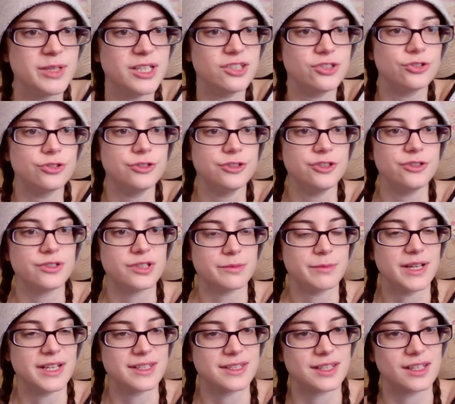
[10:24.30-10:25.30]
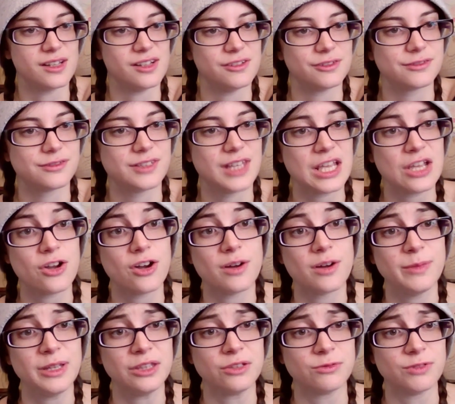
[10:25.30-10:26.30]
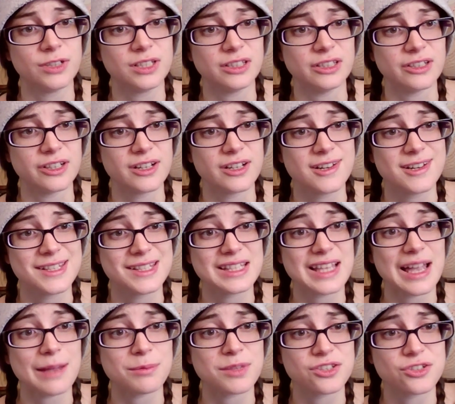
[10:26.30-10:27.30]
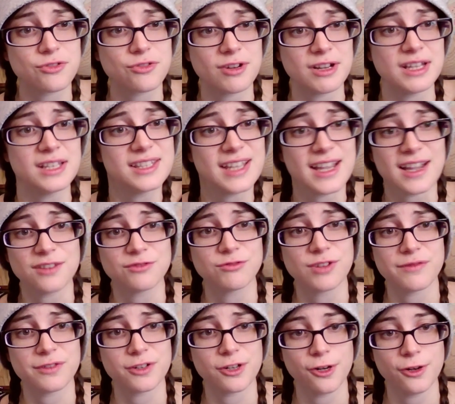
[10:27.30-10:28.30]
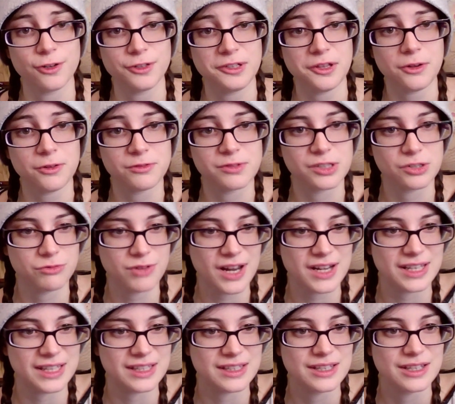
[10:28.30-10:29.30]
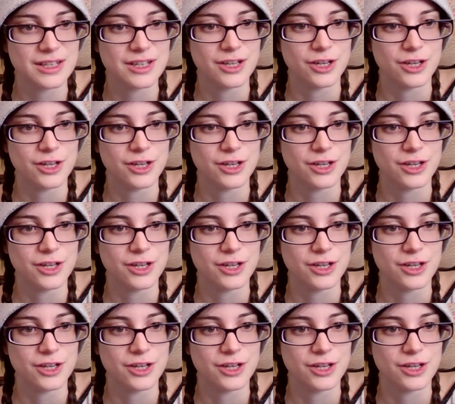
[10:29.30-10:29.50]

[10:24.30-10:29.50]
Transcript: Let me introduce myself. They call me the Riddler. Stop destroying downriver, or you'll regret it.